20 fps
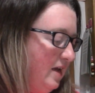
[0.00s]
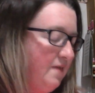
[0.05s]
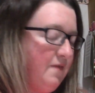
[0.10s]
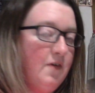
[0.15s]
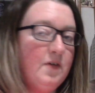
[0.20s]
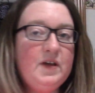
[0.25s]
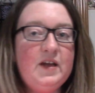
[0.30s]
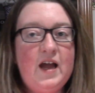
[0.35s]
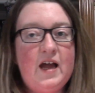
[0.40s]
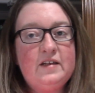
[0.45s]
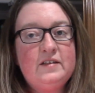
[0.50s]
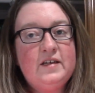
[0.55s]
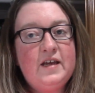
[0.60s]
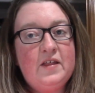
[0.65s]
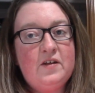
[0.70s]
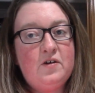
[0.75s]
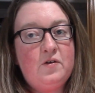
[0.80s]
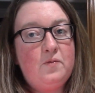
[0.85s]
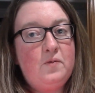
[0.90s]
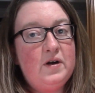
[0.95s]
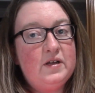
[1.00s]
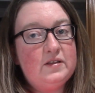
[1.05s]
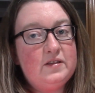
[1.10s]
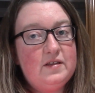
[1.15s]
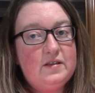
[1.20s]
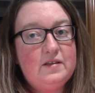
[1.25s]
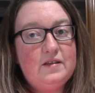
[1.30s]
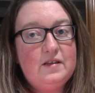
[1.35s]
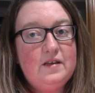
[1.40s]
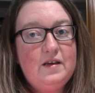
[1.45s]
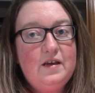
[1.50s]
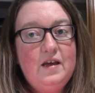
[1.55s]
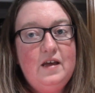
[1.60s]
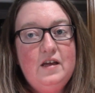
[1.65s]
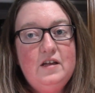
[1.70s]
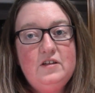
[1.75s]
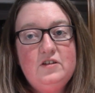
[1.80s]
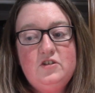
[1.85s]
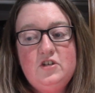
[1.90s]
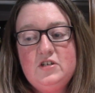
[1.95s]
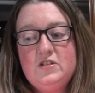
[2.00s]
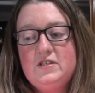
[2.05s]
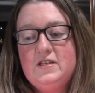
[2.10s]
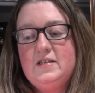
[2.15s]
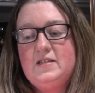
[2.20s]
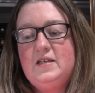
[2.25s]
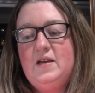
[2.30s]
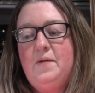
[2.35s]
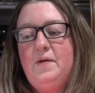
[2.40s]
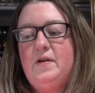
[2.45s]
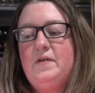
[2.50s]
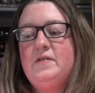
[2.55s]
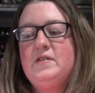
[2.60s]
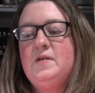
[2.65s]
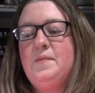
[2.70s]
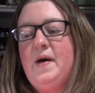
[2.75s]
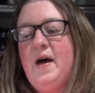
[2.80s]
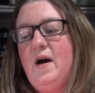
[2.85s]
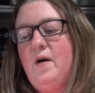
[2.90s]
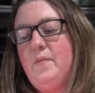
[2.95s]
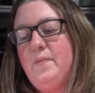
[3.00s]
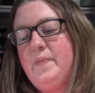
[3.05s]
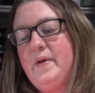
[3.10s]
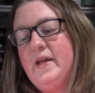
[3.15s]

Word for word: I've only gotten together once just to see what it was about,